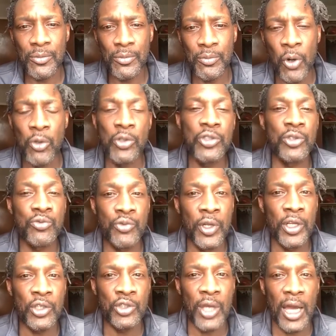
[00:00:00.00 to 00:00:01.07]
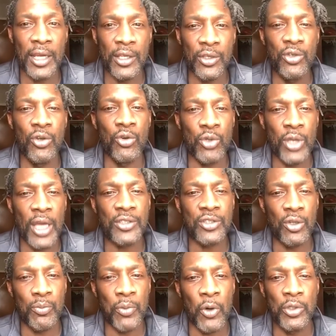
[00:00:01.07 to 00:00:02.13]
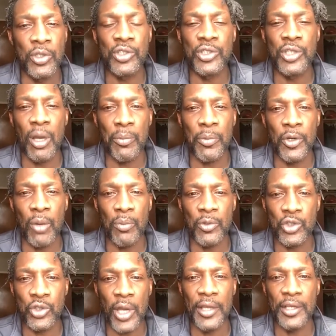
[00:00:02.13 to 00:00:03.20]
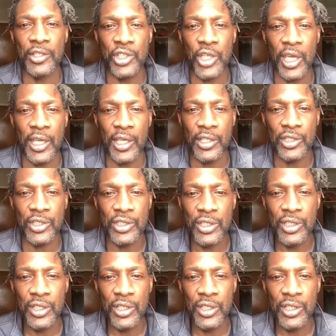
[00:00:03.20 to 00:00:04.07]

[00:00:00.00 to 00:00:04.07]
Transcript: police is really trying to, you know, you got some police stepping up and trying to change